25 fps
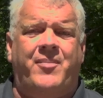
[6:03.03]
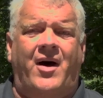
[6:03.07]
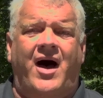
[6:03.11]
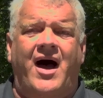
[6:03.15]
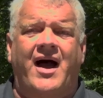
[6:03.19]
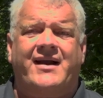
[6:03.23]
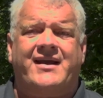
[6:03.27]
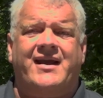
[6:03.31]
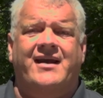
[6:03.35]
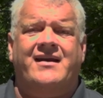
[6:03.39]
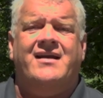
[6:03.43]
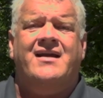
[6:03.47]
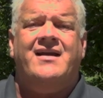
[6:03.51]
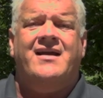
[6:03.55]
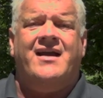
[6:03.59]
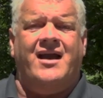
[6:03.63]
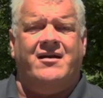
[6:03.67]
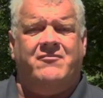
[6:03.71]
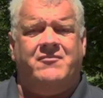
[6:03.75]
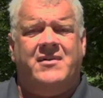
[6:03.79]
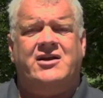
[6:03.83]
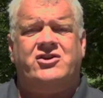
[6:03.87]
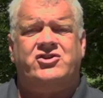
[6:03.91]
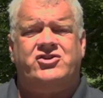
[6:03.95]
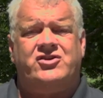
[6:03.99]
pocket,
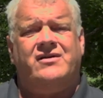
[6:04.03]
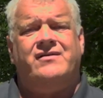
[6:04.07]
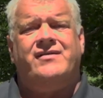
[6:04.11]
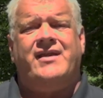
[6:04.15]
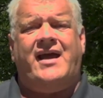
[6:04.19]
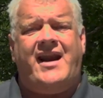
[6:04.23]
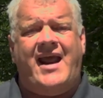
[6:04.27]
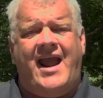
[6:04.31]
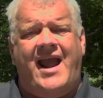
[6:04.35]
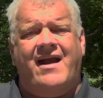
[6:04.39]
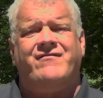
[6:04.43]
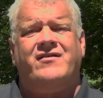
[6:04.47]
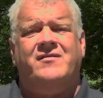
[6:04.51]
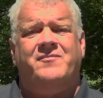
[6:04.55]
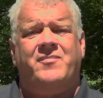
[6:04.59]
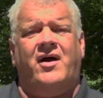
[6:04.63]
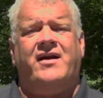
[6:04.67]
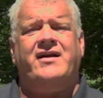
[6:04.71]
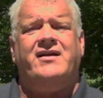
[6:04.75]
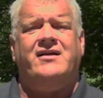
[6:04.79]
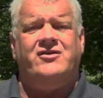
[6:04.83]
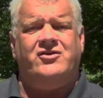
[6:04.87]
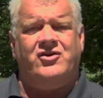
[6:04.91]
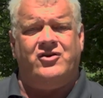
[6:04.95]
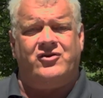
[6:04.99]
and make sure that
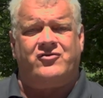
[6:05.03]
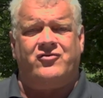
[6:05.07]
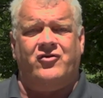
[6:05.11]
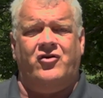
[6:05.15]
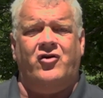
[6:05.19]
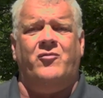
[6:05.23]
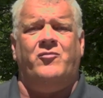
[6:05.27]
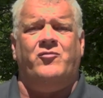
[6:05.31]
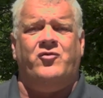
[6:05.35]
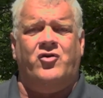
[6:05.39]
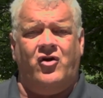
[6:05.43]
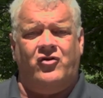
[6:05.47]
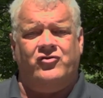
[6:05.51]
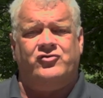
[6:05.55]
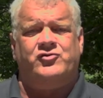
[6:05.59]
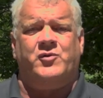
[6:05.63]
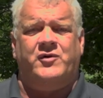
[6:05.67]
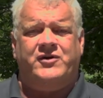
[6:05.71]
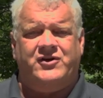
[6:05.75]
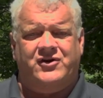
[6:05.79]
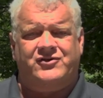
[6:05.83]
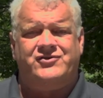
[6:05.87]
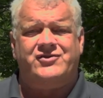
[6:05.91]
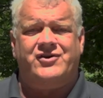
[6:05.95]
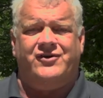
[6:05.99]
everybody in your group knows
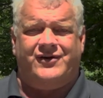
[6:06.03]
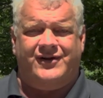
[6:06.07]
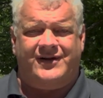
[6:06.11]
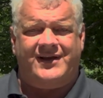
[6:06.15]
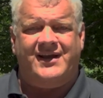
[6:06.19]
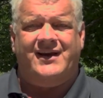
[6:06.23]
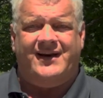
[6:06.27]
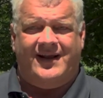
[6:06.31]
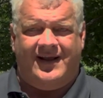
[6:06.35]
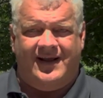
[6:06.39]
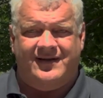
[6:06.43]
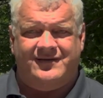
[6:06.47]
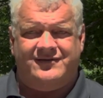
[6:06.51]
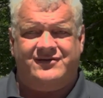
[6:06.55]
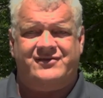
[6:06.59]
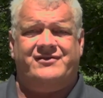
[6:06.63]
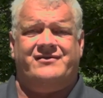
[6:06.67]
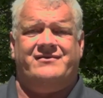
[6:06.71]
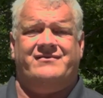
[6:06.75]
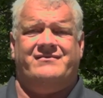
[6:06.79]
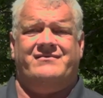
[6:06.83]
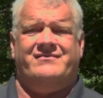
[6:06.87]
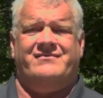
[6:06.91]
where your tourniquet is.